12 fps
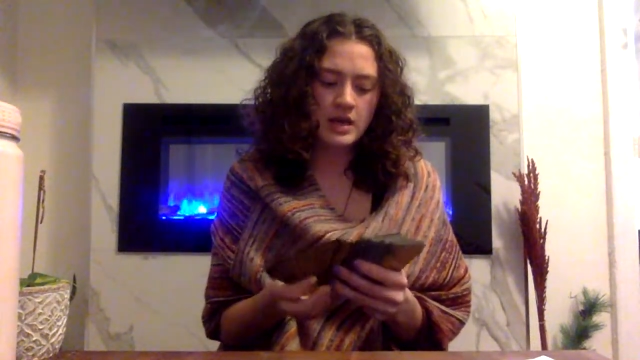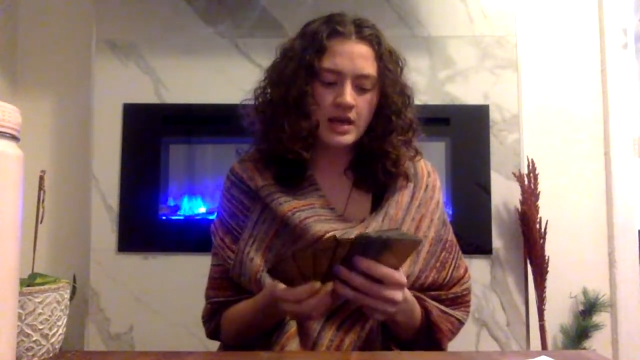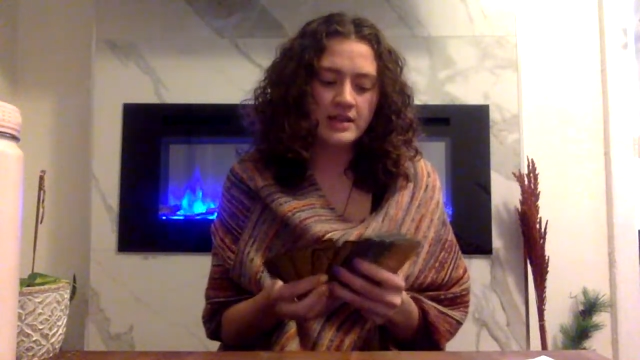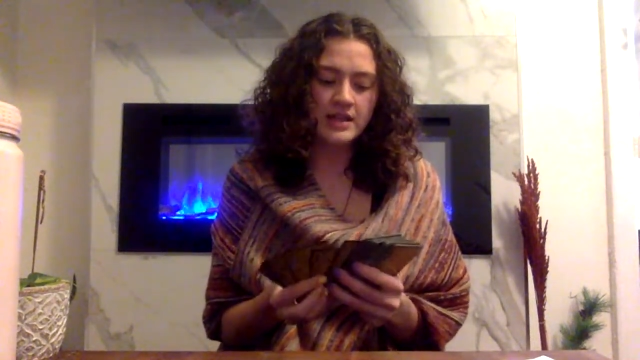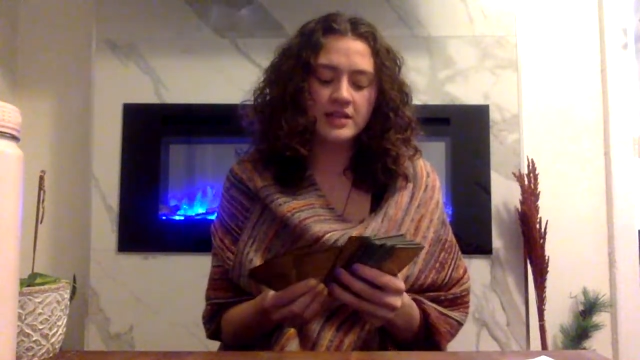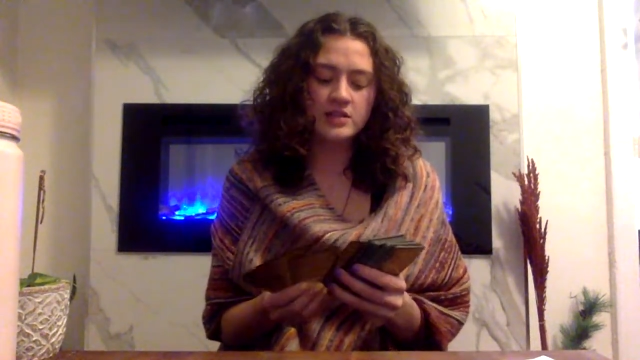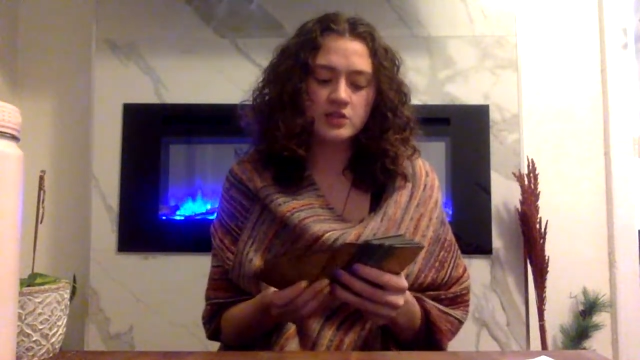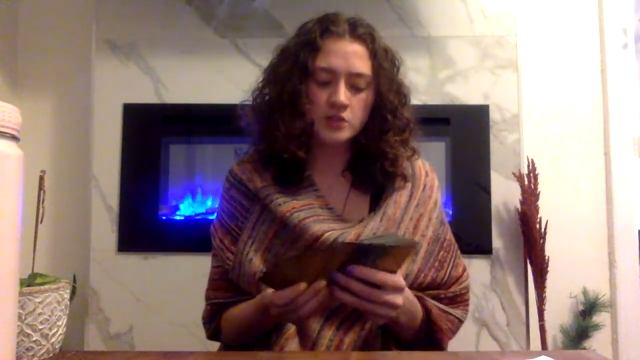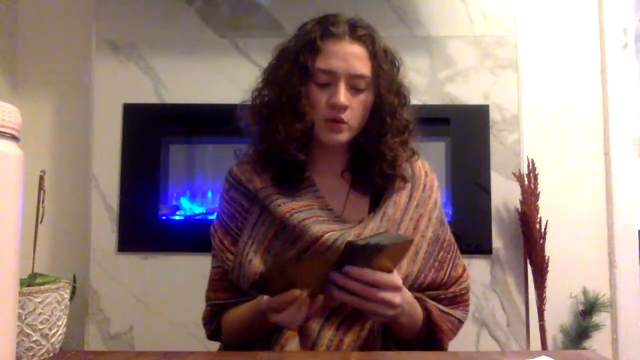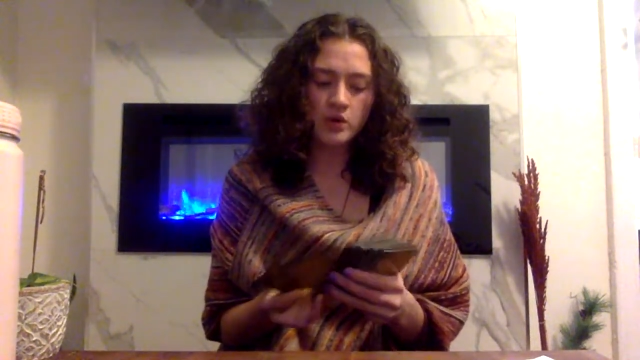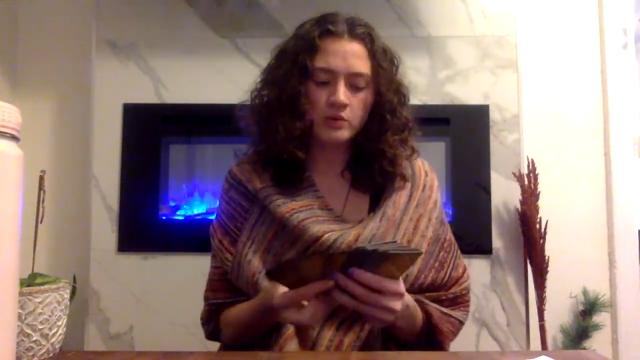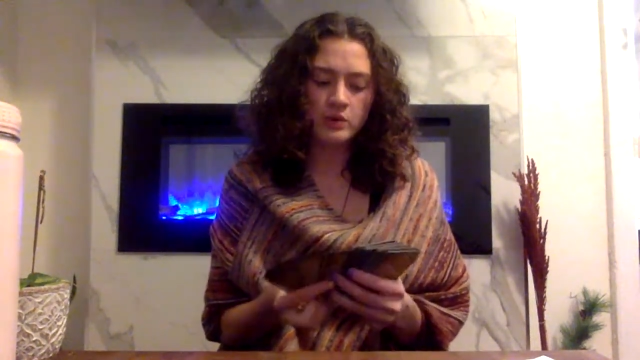And that
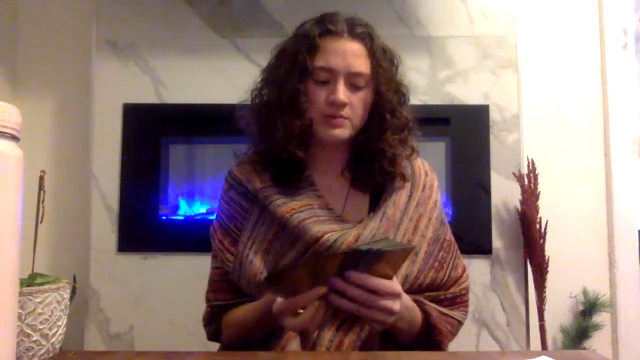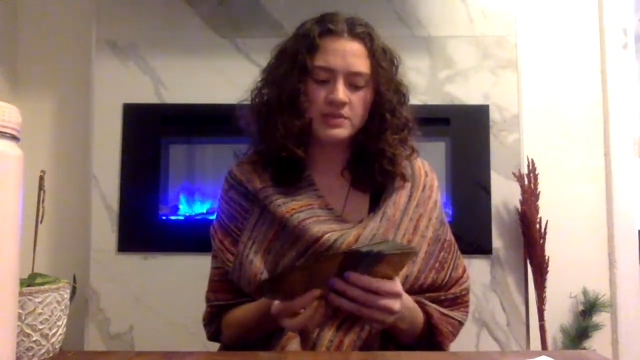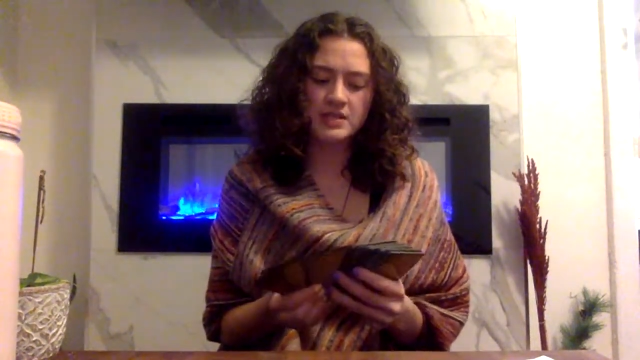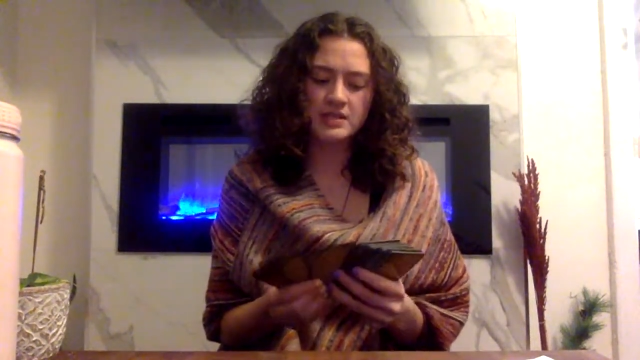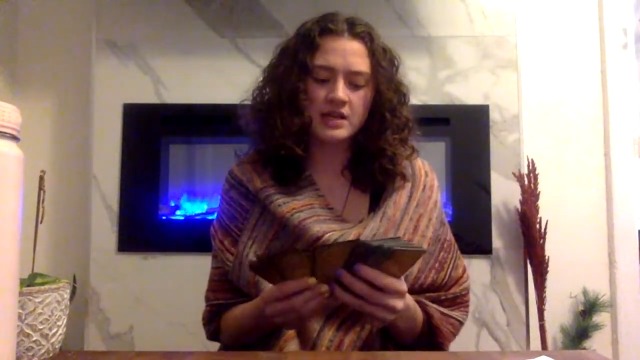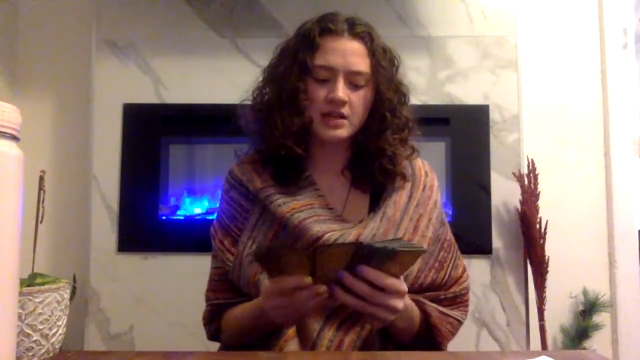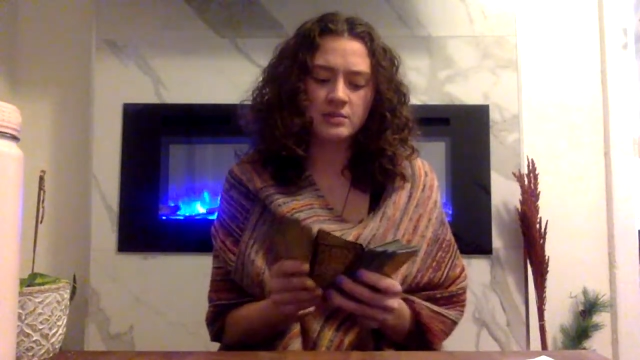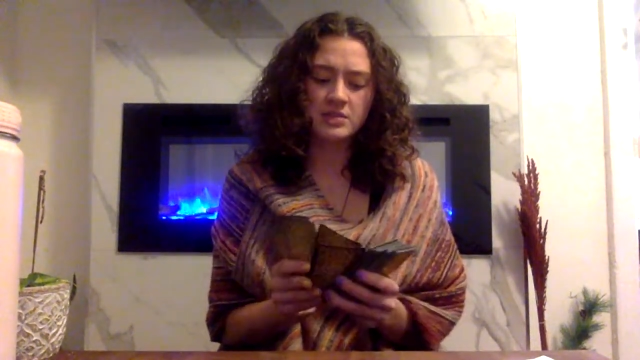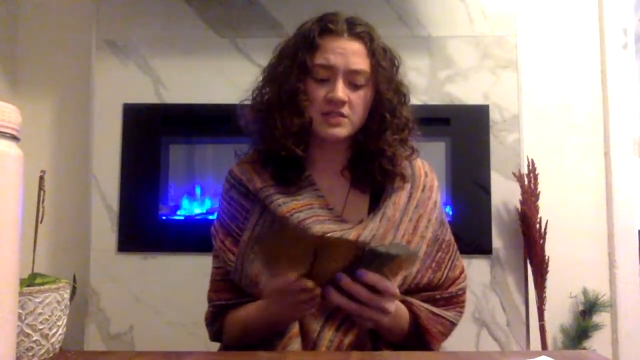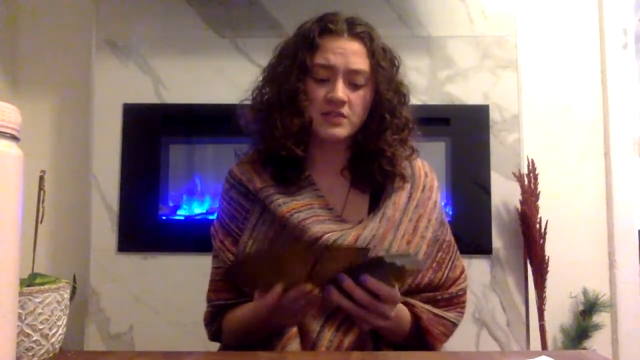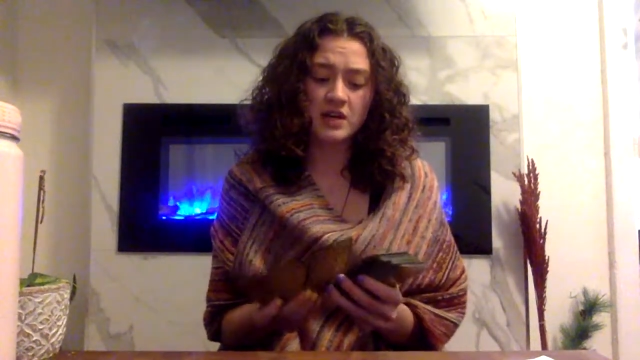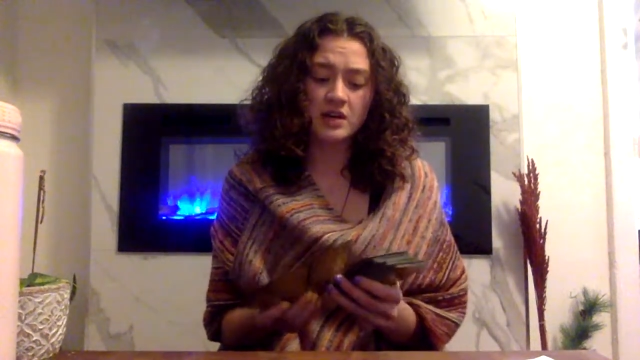sword represents the element
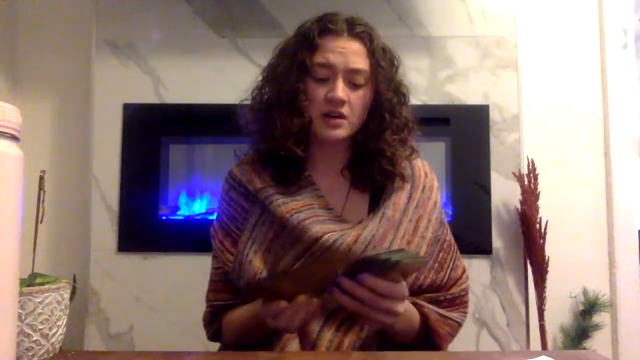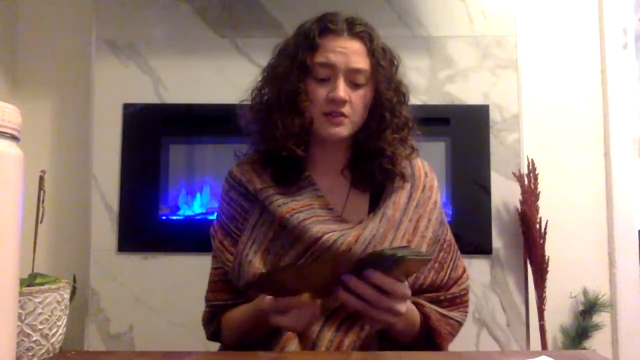of air,